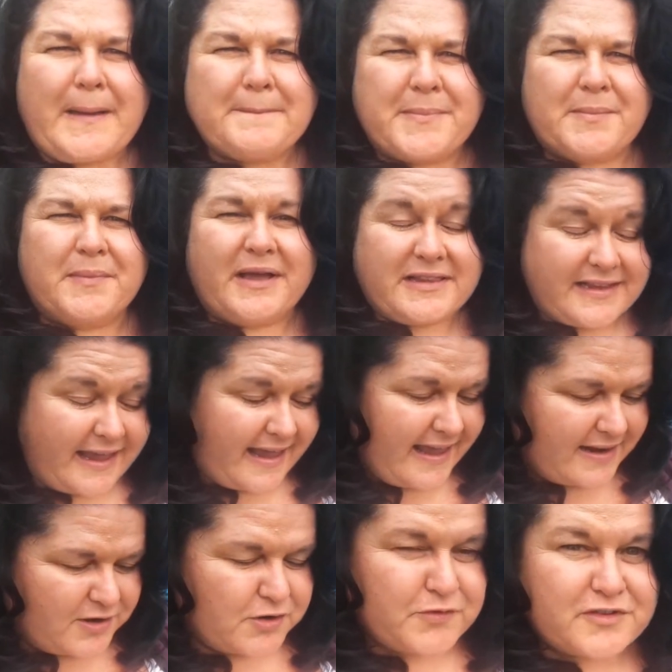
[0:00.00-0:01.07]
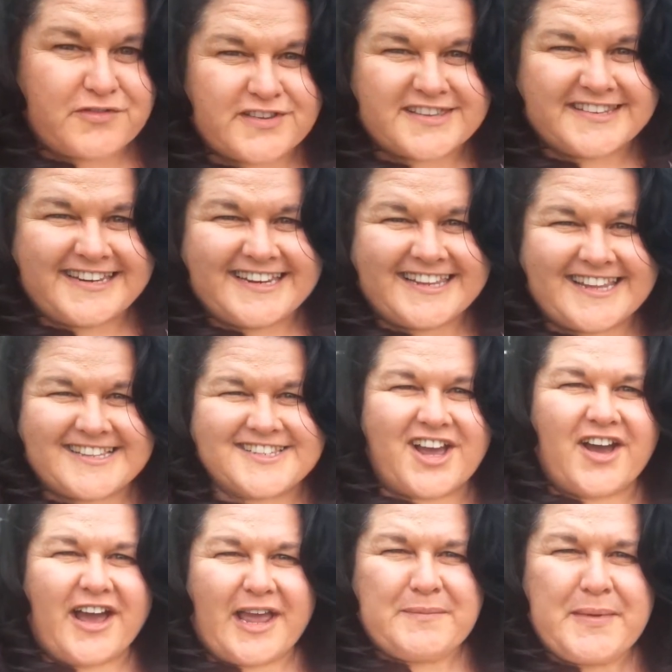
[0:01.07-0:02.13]
but my dad, who was visiting at the
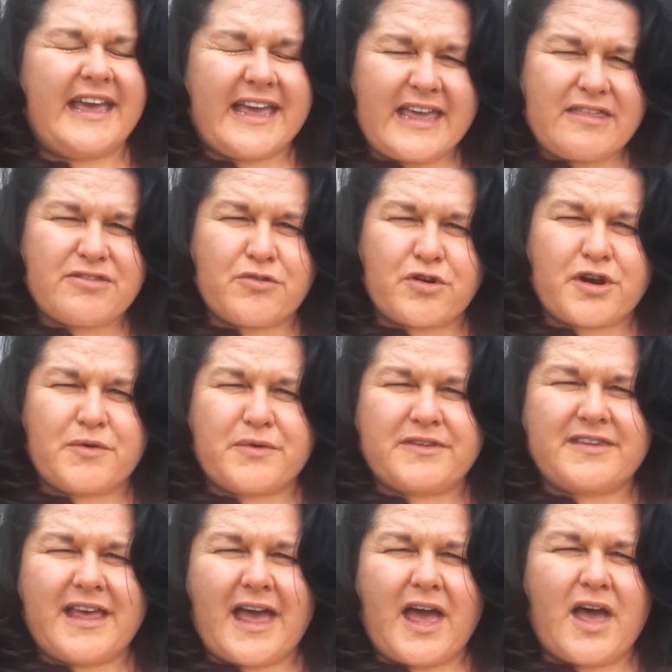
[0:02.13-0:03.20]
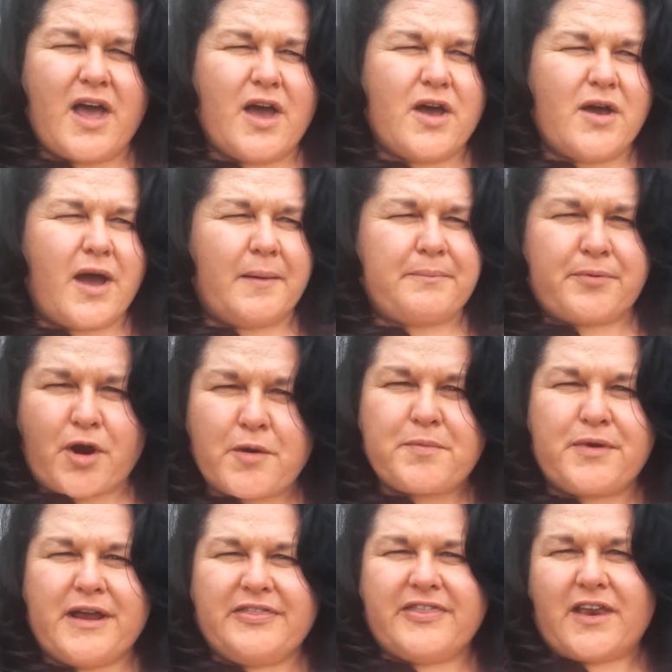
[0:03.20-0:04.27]
time, he thought it was
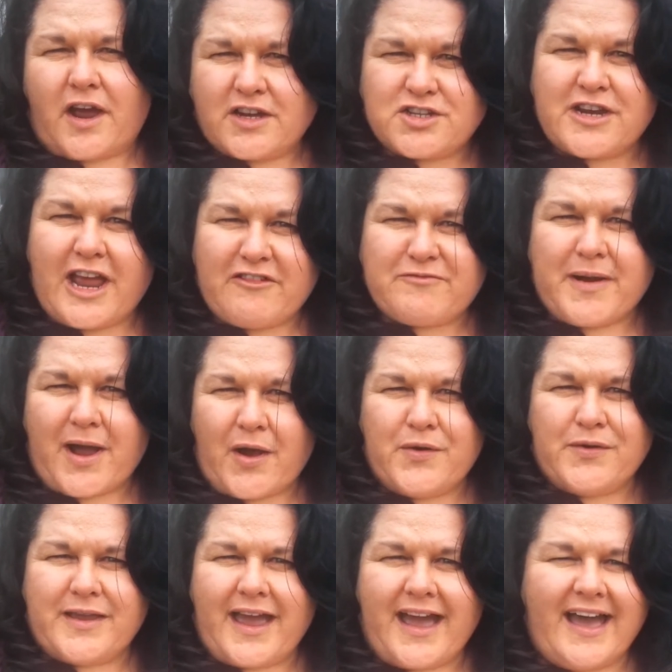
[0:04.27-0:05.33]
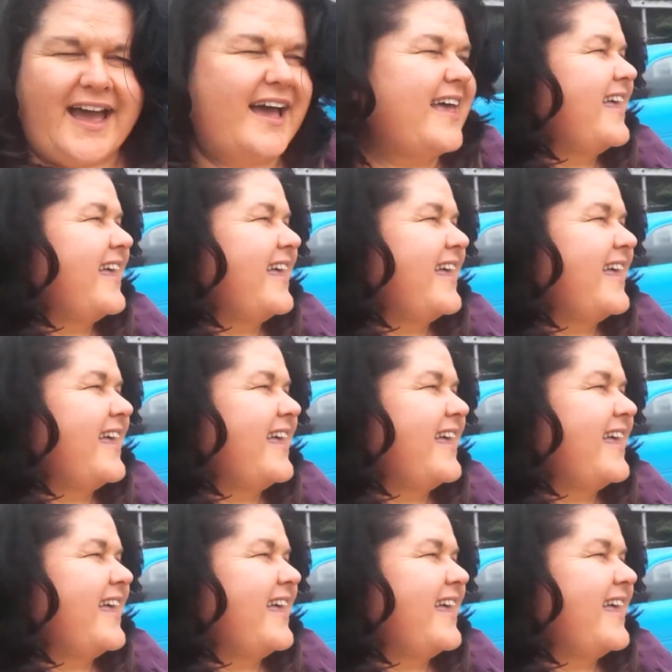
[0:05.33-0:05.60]
appropriate that I should have my own car.